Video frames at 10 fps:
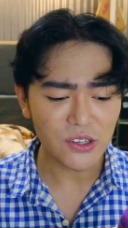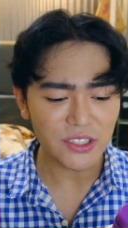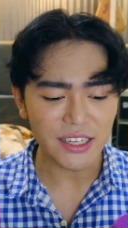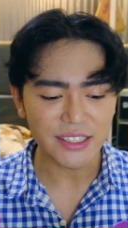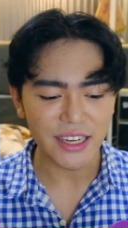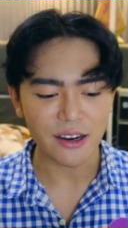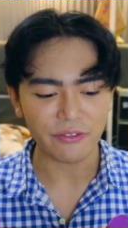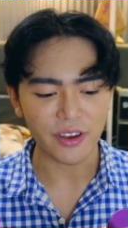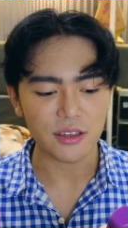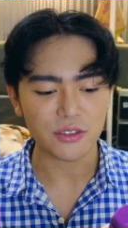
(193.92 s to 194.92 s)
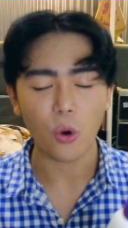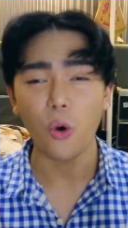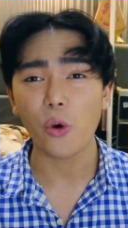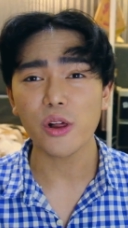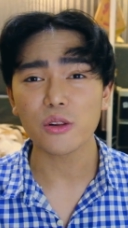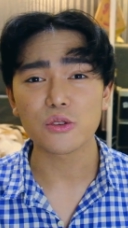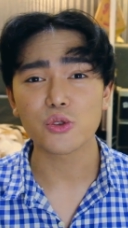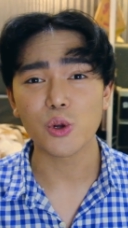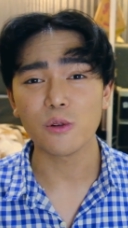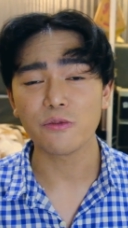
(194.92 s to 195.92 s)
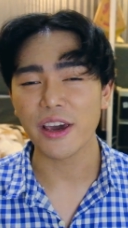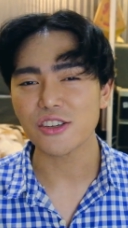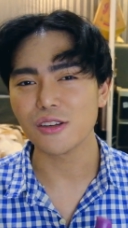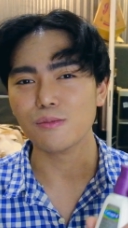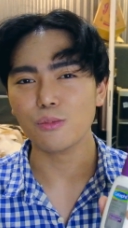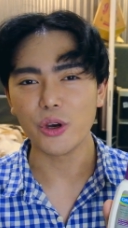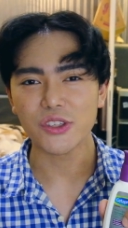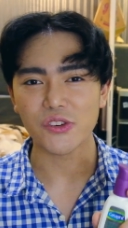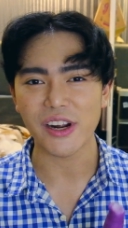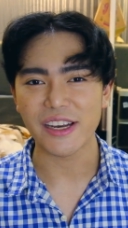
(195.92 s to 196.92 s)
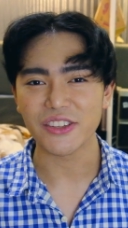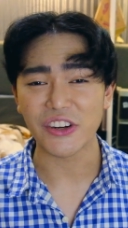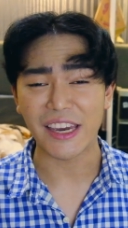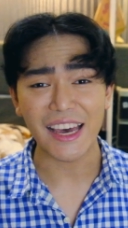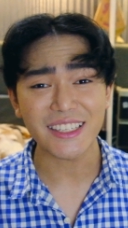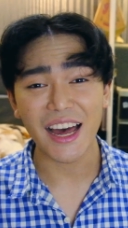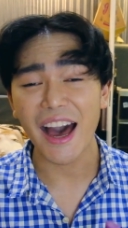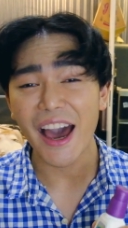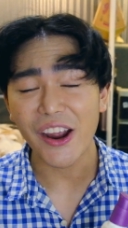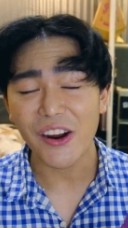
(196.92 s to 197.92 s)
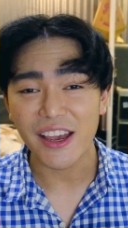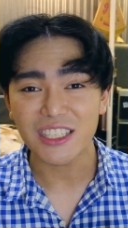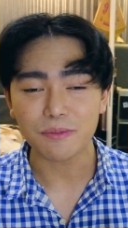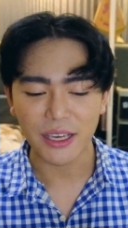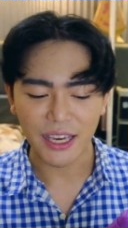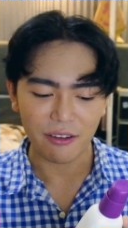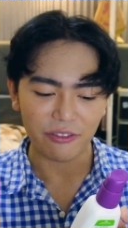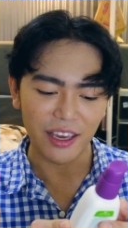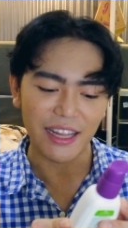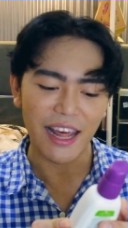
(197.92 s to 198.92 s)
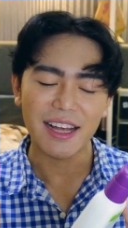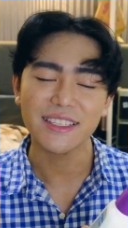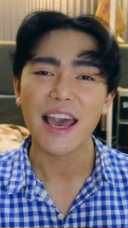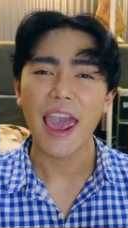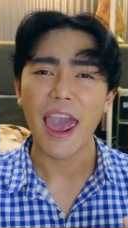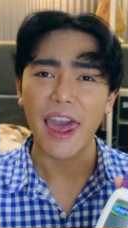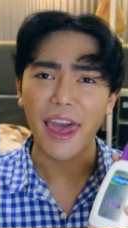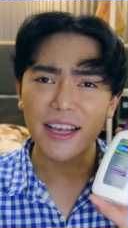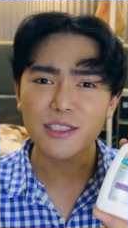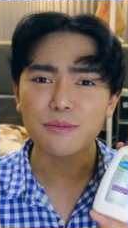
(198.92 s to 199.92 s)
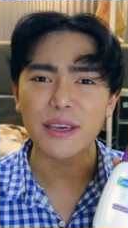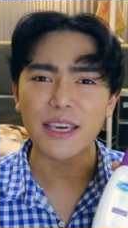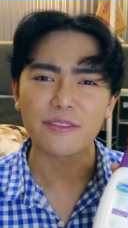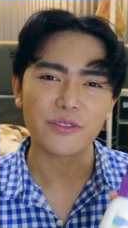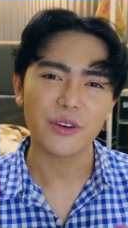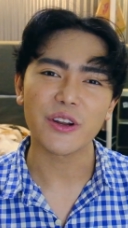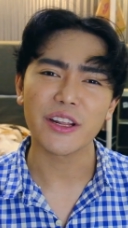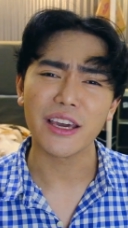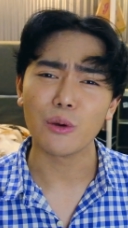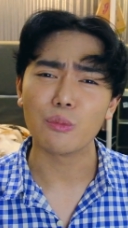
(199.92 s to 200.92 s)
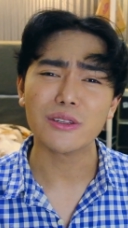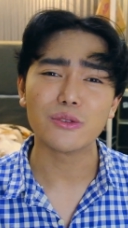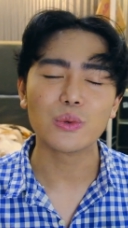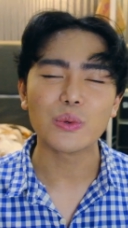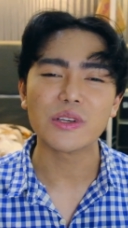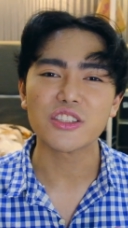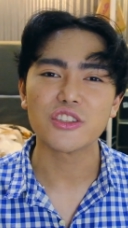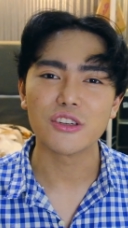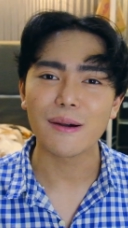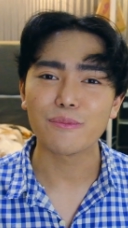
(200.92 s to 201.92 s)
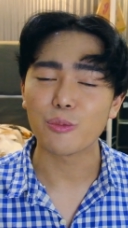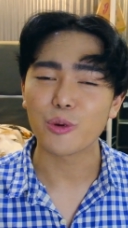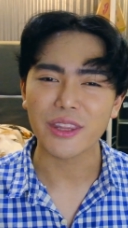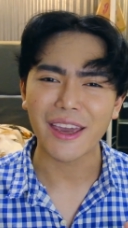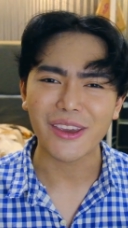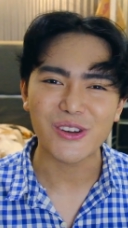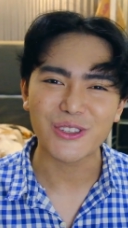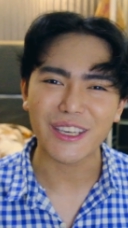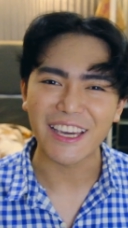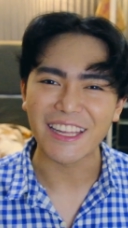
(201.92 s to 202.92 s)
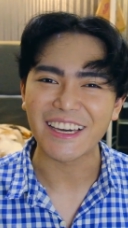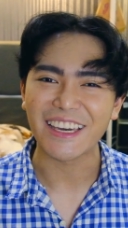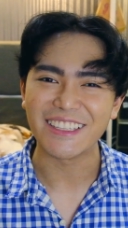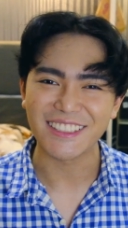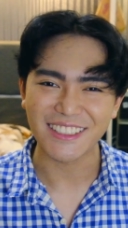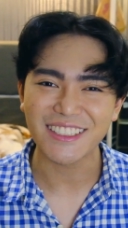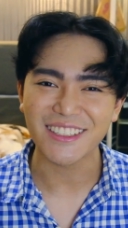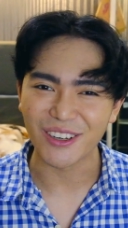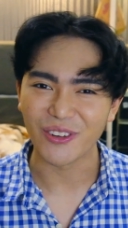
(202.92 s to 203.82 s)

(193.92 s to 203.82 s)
using Cetaphil's Oil Control Facial Moisturizer. It has a higher SPF. It has SPF 30 and will do its job to protect your skin against the sun